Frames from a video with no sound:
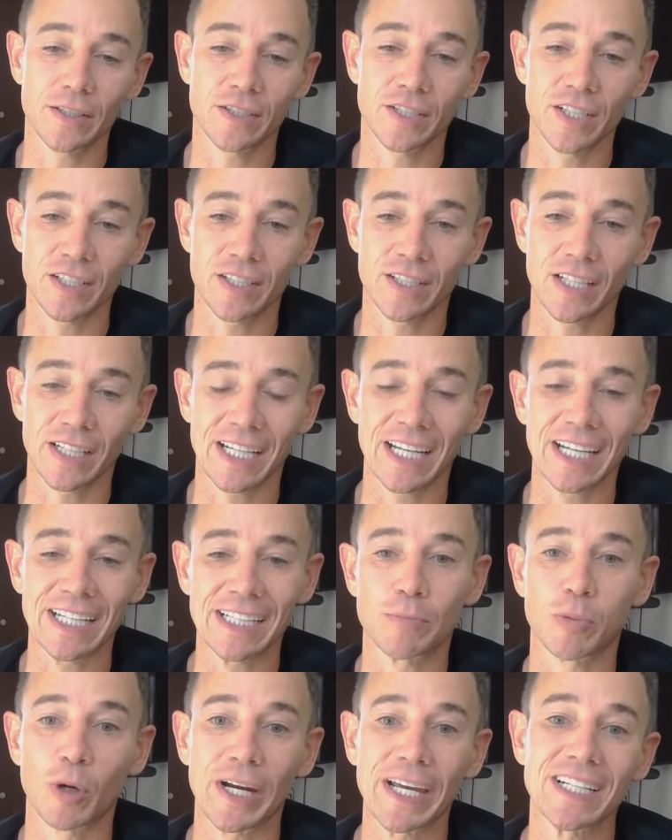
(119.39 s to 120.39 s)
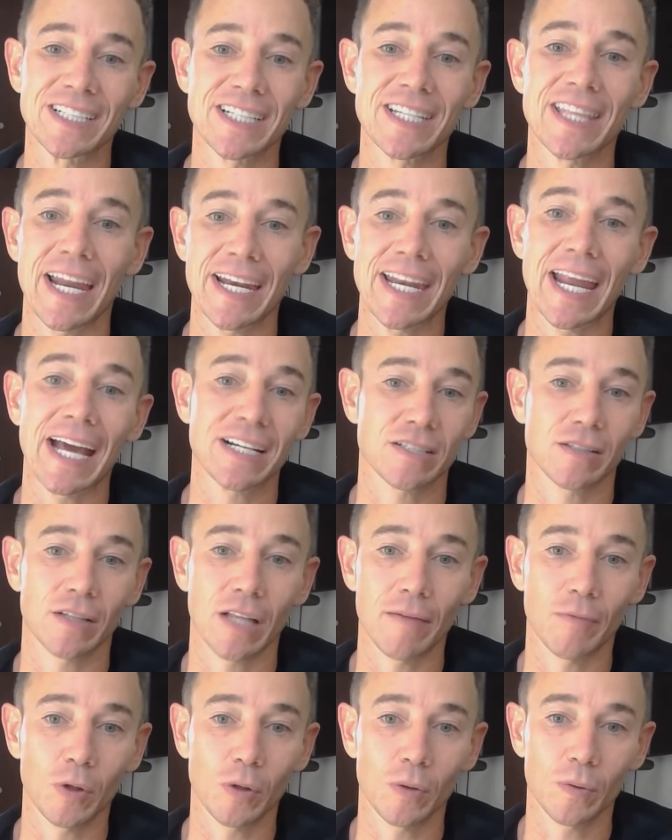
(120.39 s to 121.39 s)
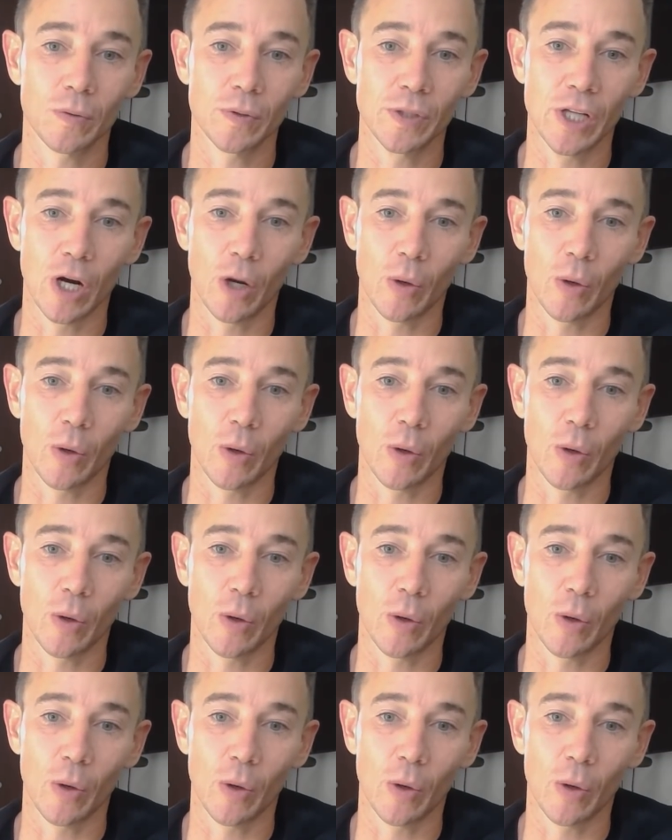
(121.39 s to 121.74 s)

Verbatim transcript: to, to bring it to that next level. You